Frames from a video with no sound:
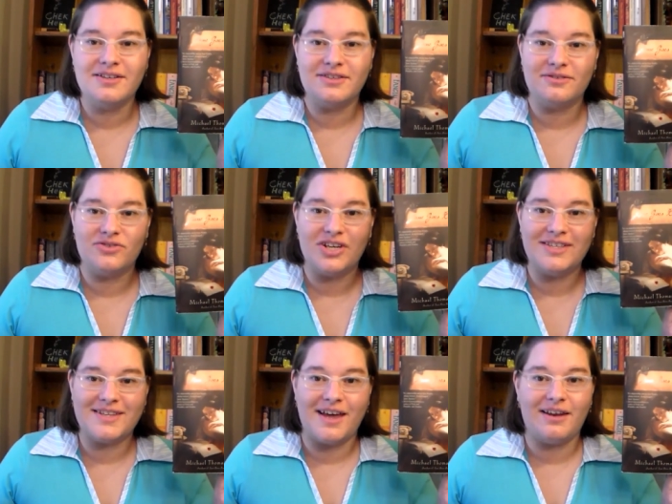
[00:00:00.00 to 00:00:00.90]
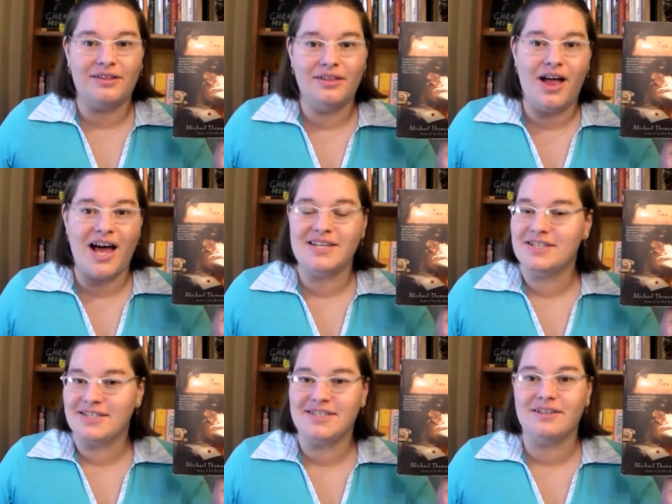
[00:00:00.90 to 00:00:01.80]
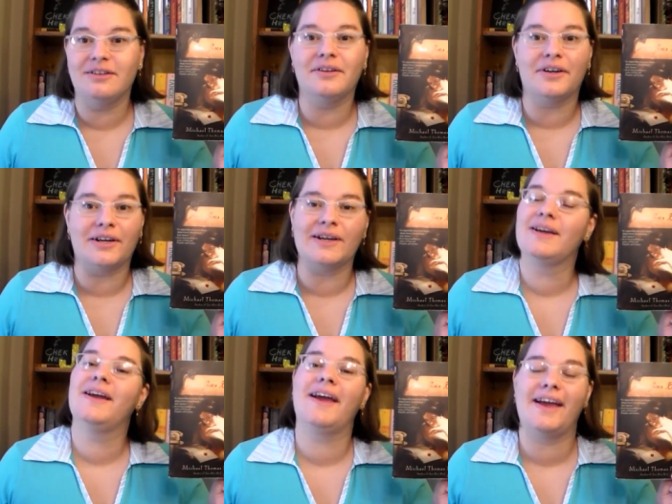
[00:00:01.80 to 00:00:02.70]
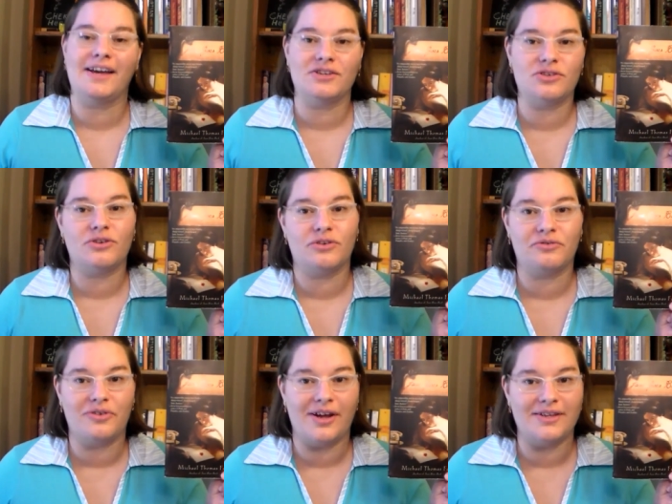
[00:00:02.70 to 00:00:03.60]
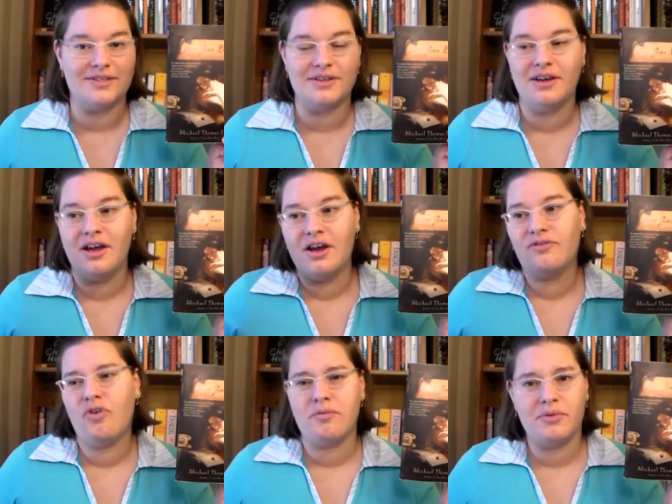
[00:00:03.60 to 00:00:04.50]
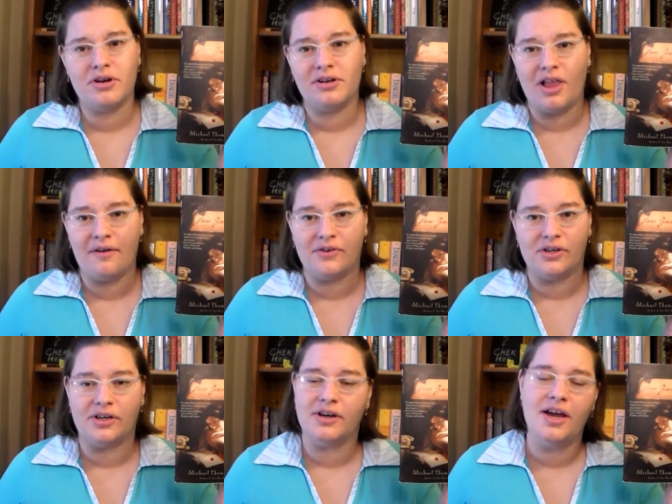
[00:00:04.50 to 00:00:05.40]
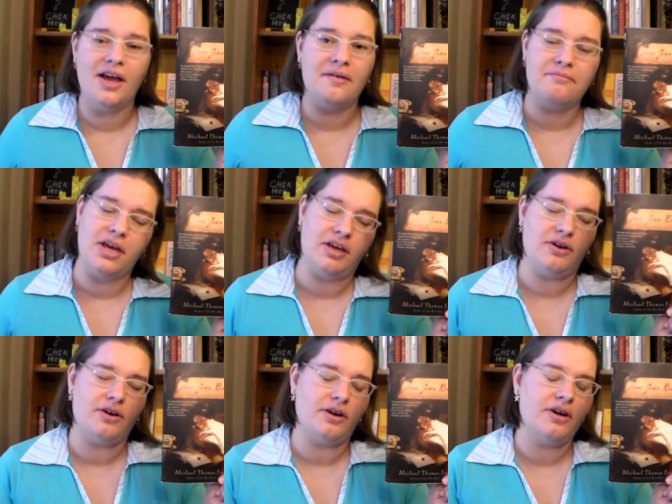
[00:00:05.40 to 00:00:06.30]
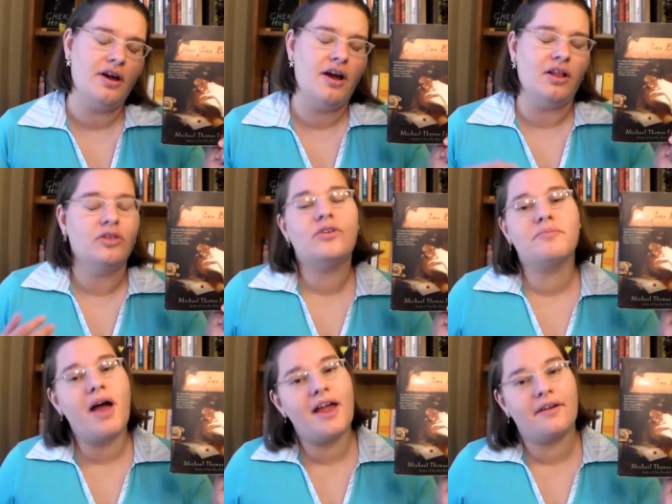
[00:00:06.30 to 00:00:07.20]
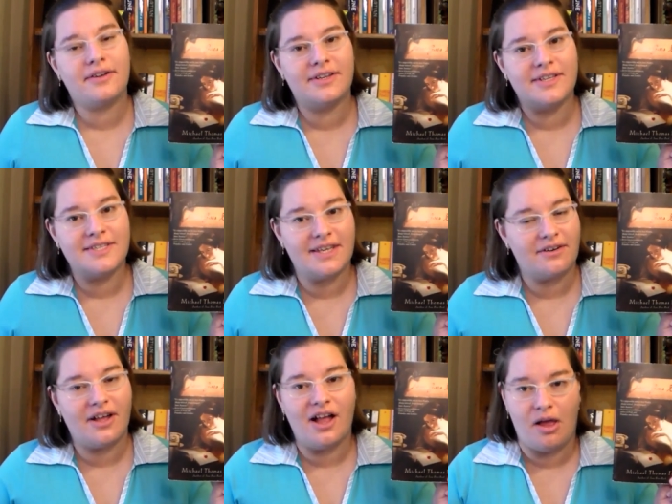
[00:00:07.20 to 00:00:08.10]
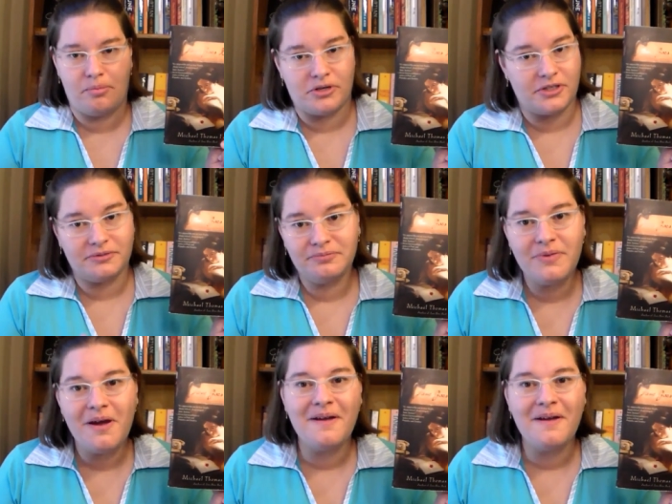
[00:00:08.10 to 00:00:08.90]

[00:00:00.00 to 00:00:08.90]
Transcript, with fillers: So Jane's got a lot to still learn, and her friend, former lover, maker, Lord Byron is there to help her.